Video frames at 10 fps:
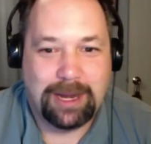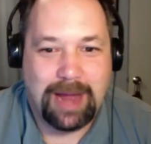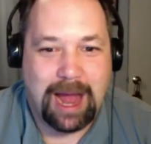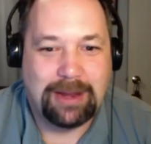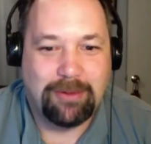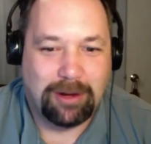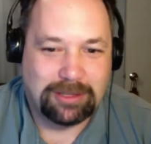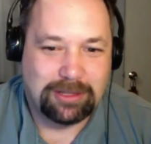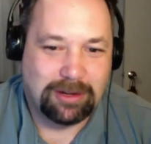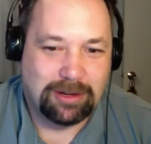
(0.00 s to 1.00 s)
how do you
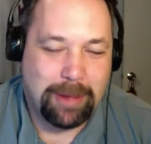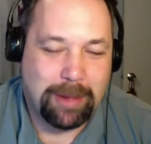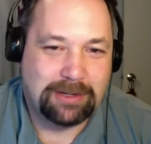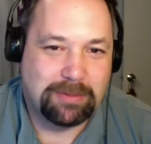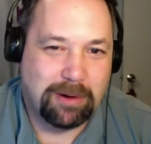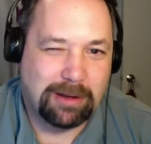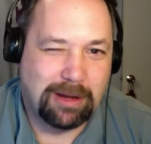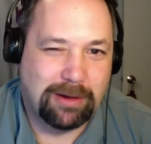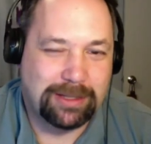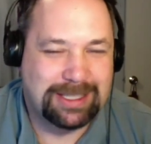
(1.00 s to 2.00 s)
also look at Patrick
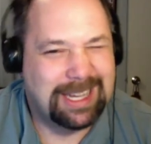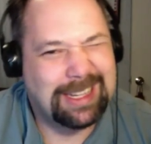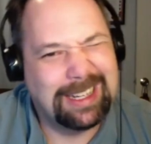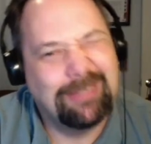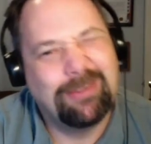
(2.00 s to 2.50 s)
Marleau and say we're